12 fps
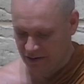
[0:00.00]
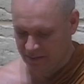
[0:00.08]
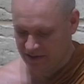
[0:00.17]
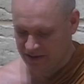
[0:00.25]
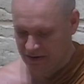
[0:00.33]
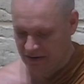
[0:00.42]

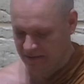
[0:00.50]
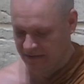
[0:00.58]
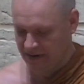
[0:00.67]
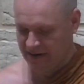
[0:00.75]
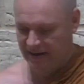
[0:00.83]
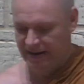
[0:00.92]

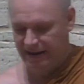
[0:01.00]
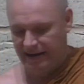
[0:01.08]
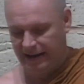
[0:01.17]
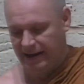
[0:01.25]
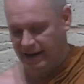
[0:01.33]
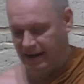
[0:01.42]
observe.
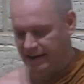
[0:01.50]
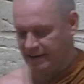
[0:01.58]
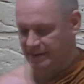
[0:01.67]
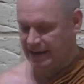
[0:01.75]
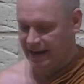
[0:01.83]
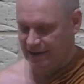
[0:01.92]

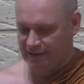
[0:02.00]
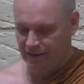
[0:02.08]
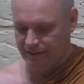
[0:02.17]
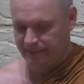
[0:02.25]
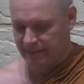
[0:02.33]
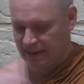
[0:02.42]
Thank you.